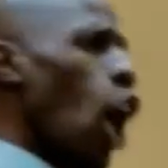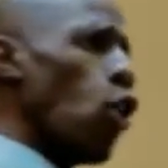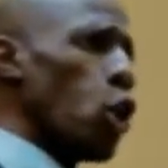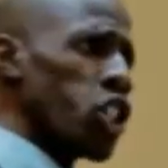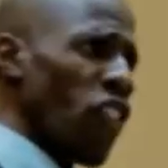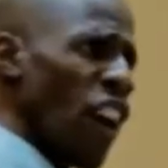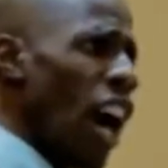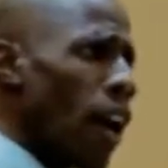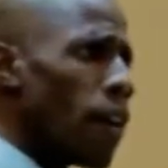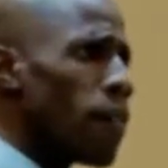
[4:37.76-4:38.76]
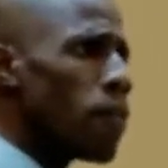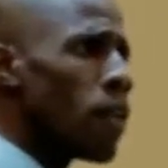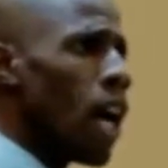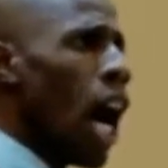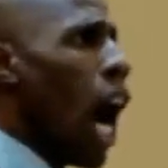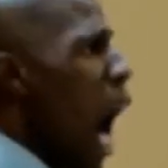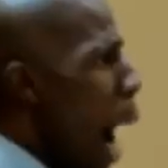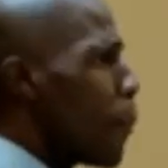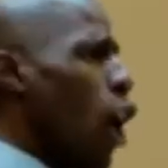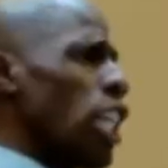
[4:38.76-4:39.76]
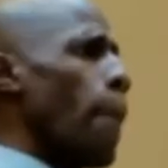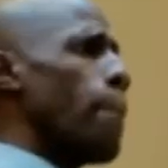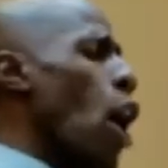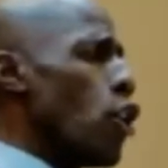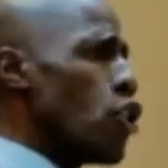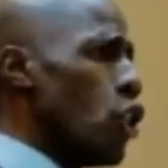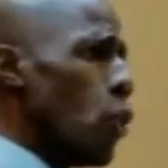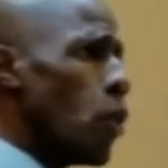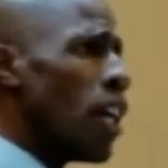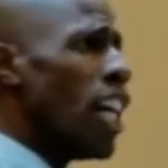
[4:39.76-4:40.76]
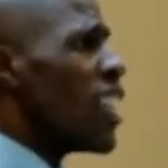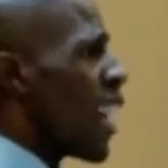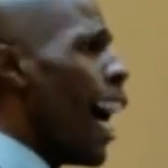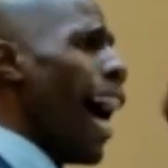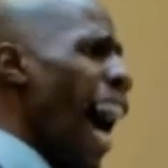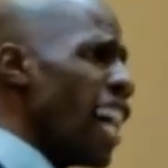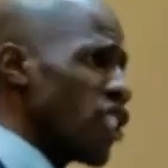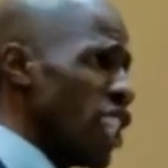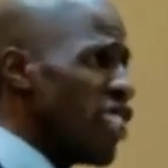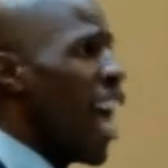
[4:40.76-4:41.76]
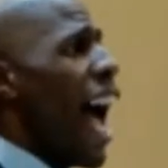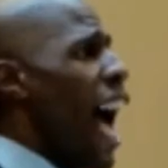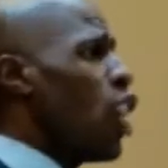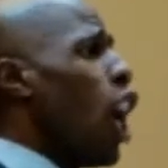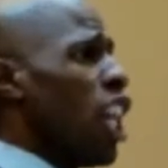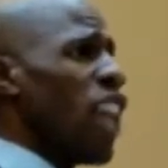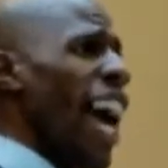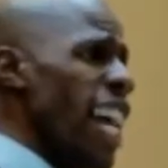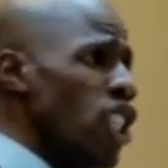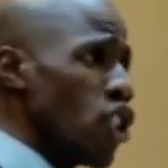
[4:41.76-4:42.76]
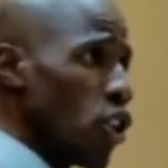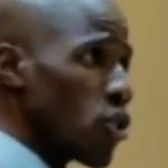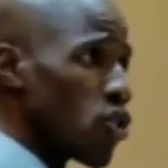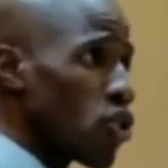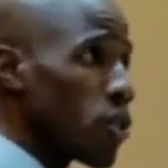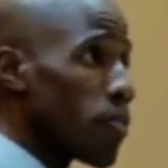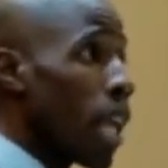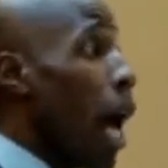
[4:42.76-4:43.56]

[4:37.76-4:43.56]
No, Lucifer, I'm going to burn you to ashes and all of the angels.